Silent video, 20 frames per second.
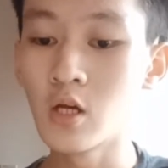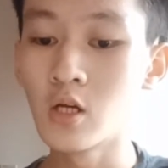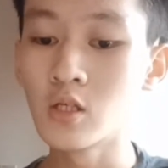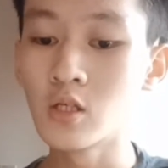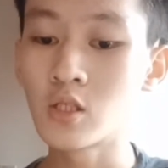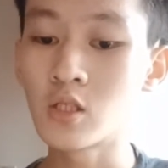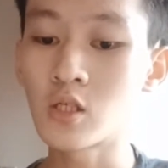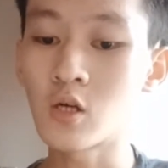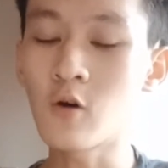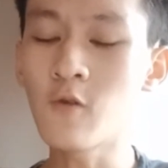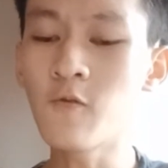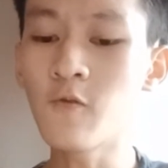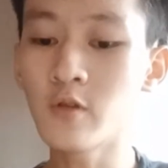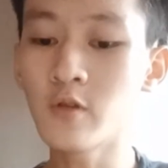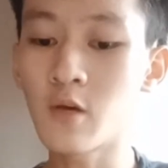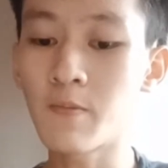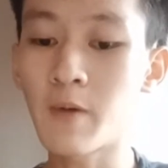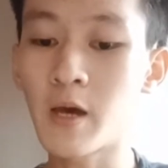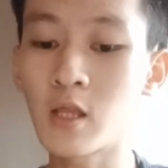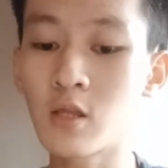So for
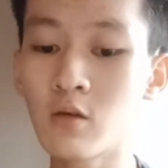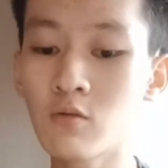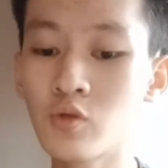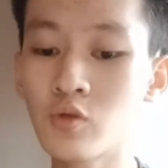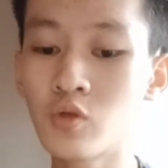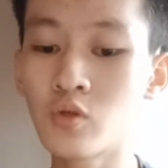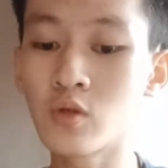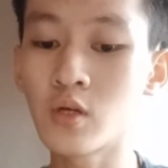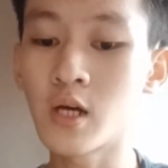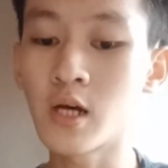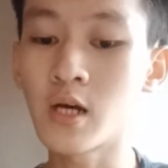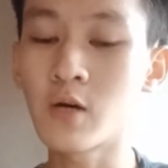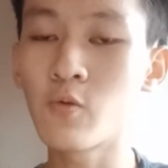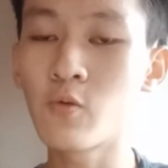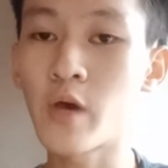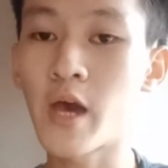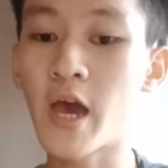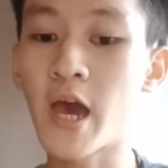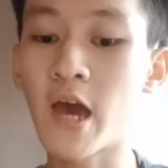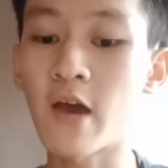the pentose sugar,
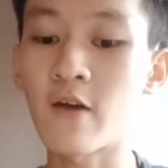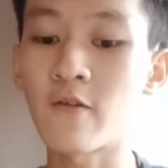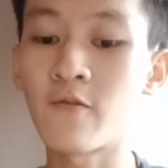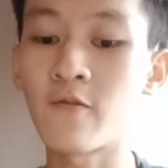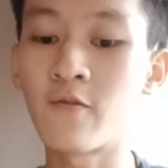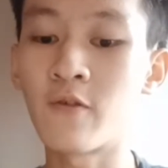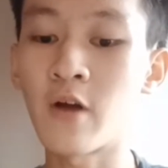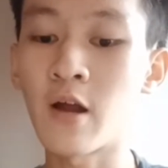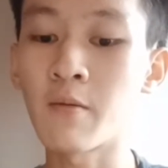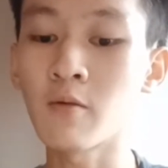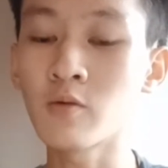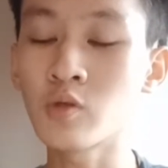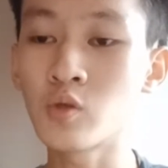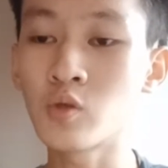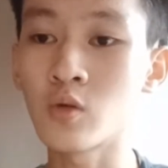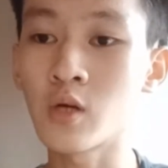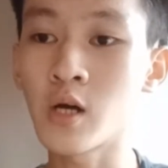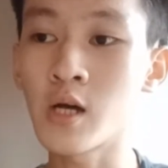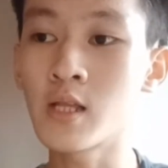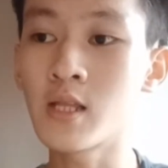we have ribose
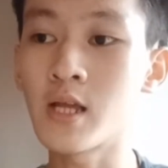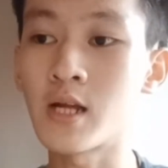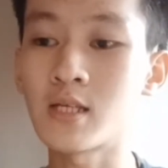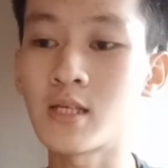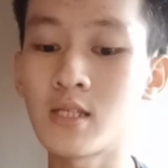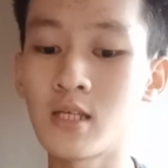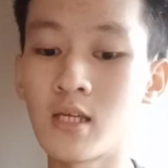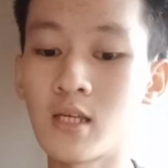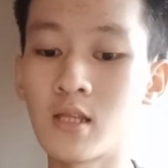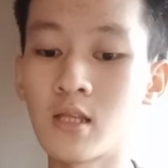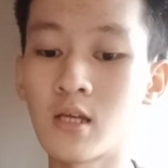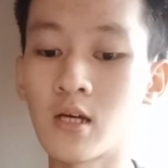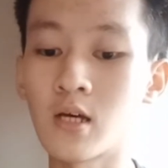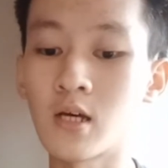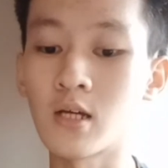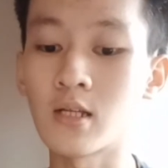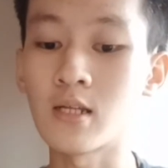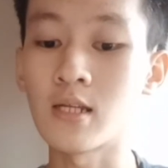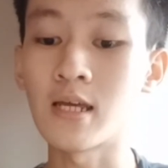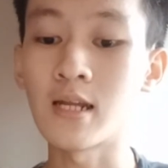sugar that is in the
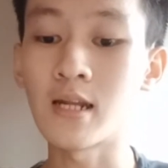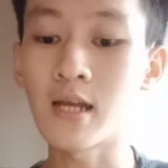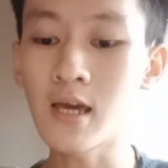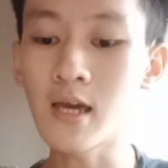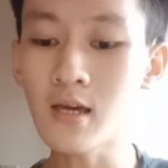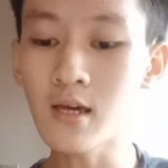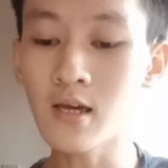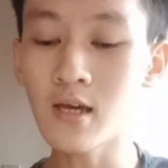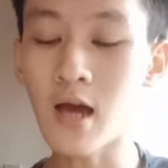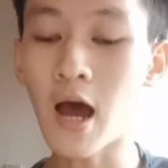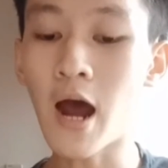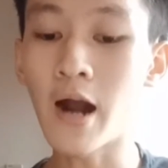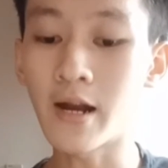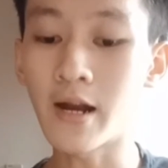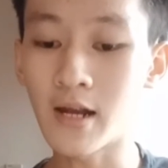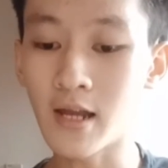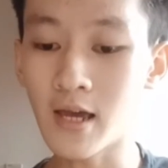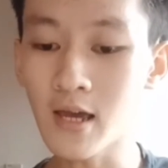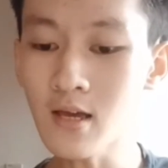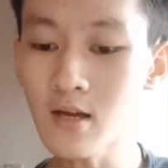DNA and
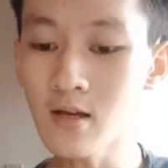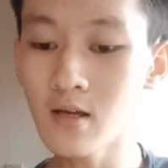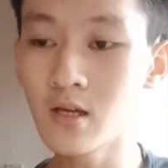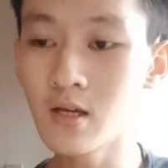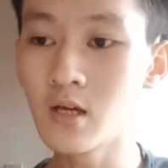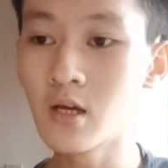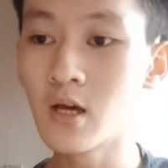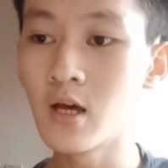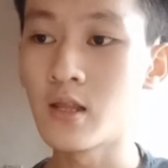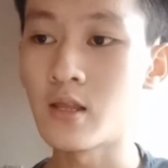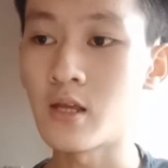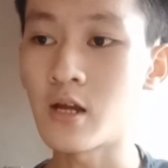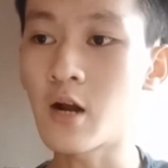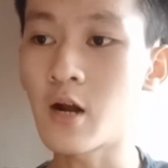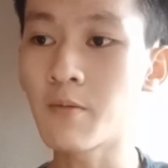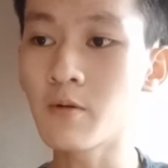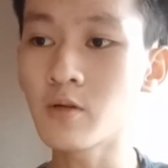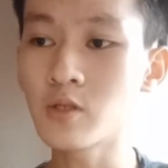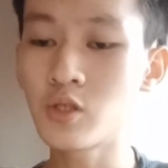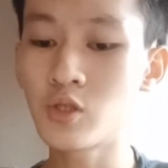RNA,
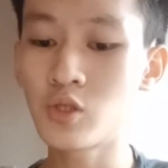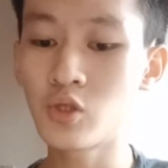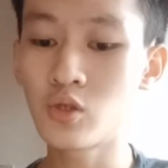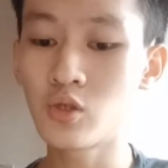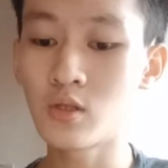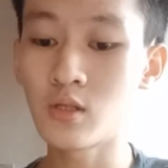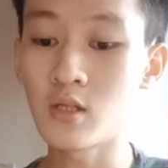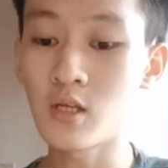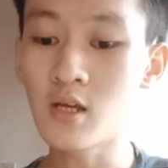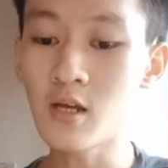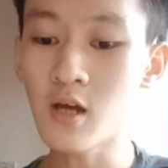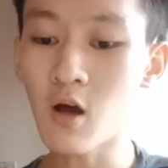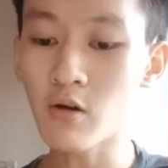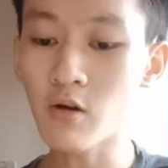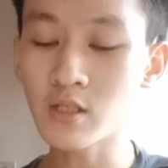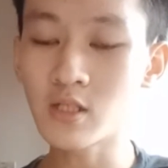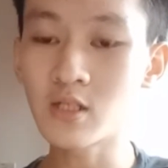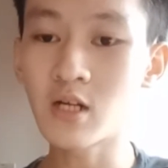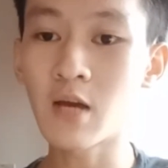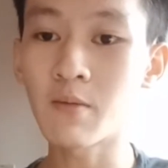
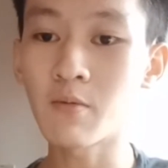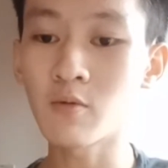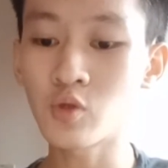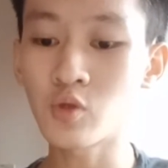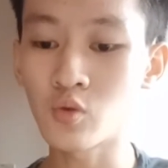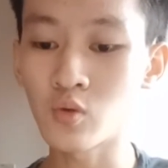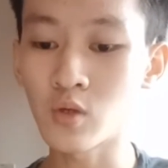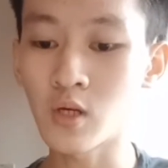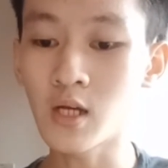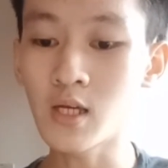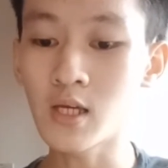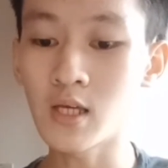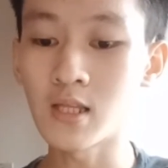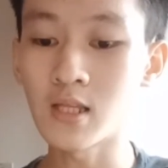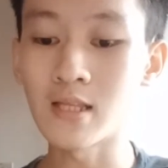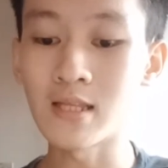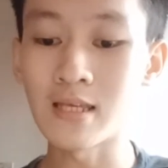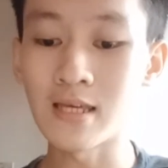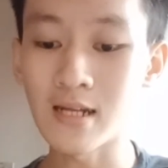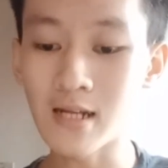deoxyribose sugar in
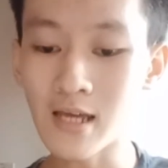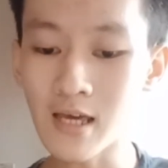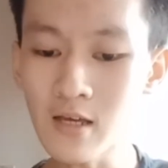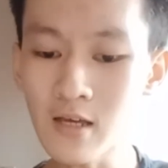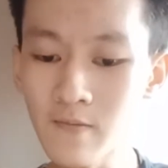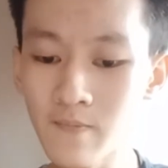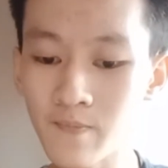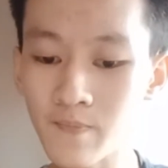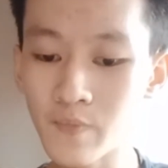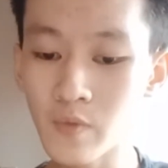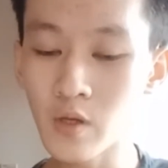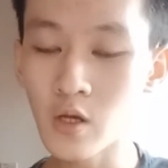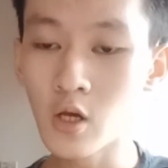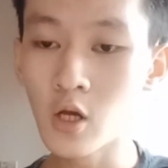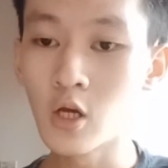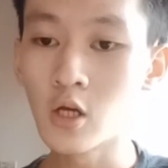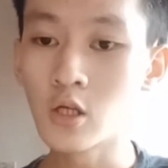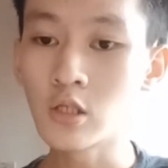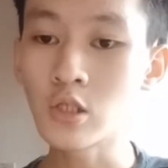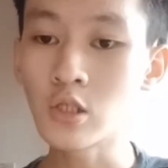the DNA.
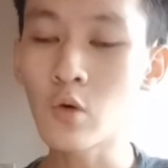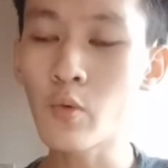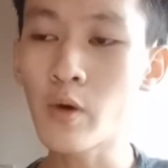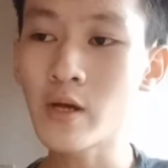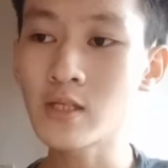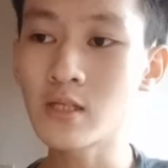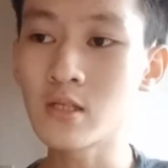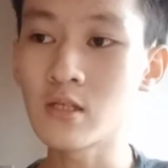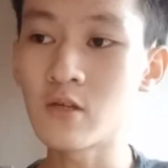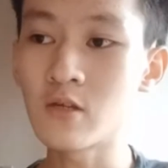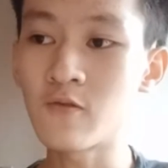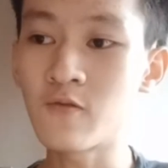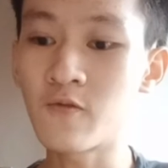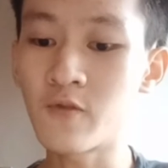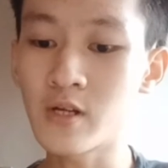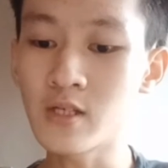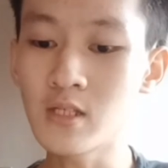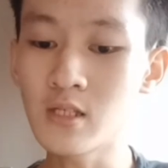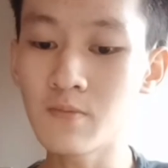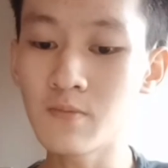So what is the
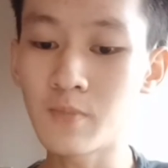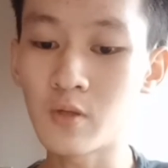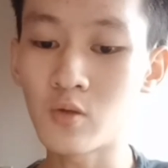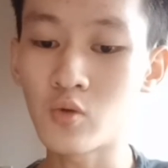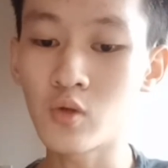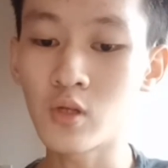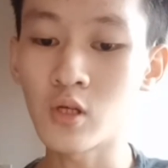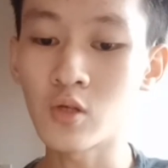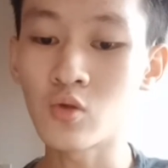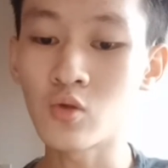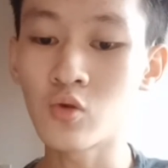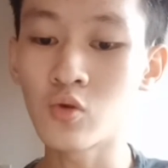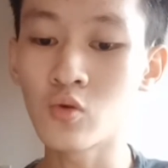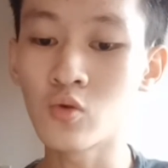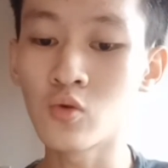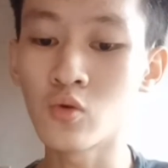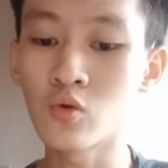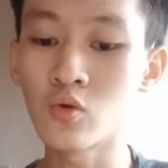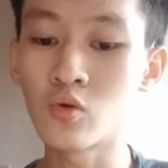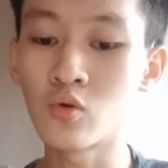difference between the
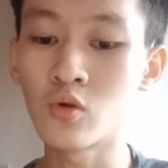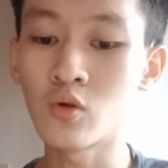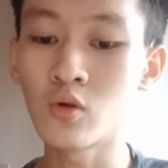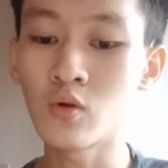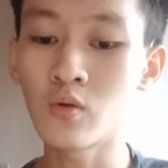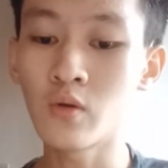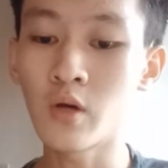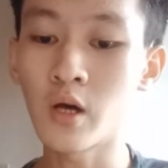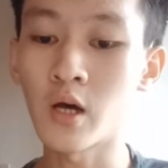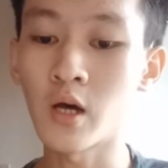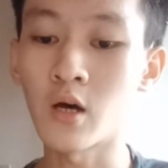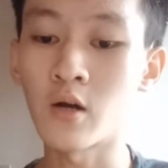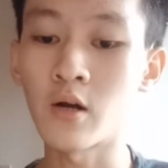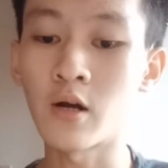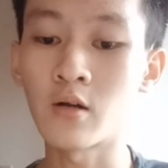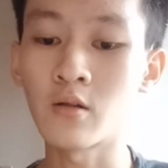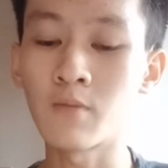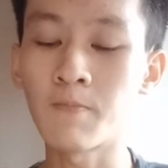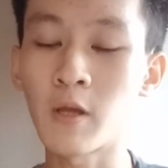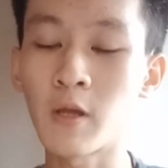two
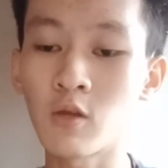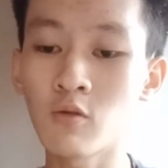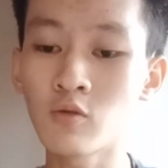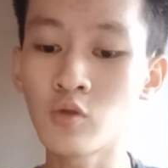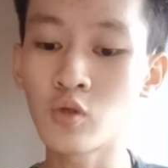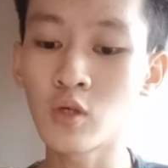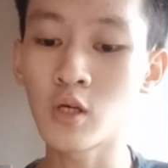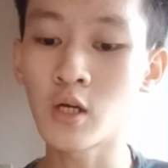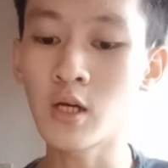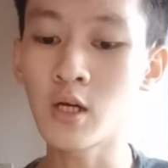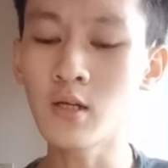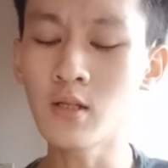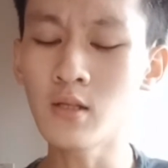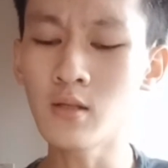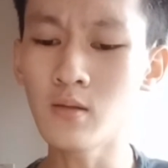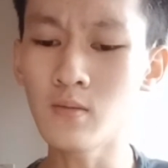pentose sugar?